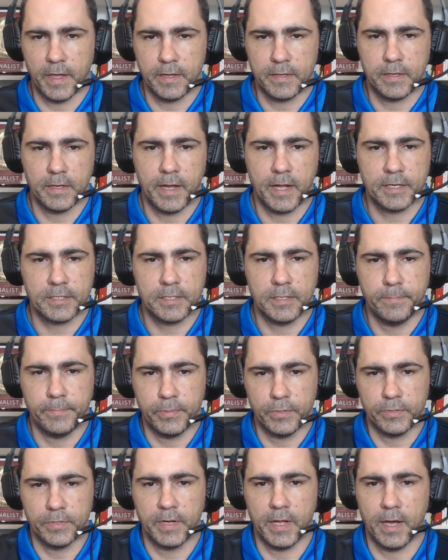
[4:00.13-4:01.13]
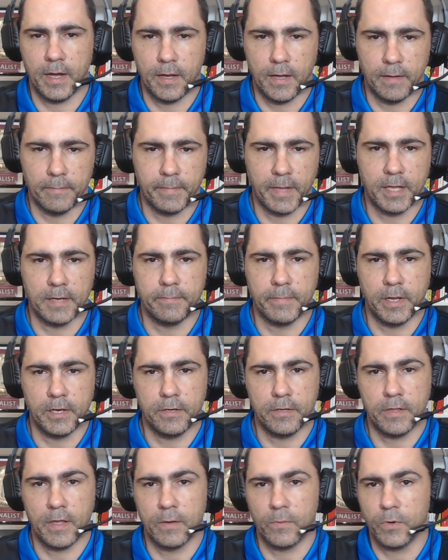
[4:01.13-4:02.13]
They can actually build out a main
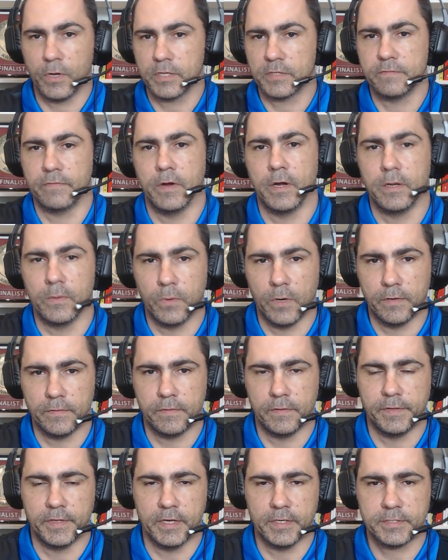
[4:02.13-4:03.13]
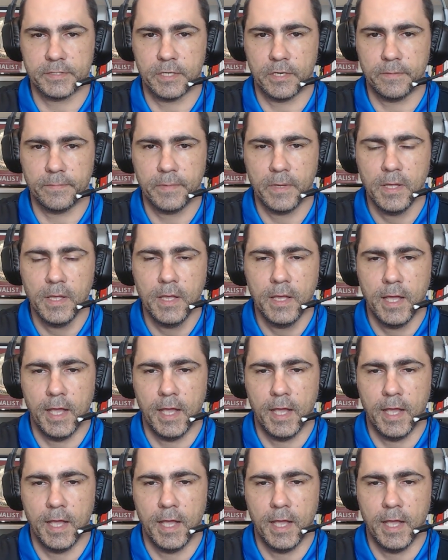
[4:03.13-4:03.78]
menu that works very well for desktop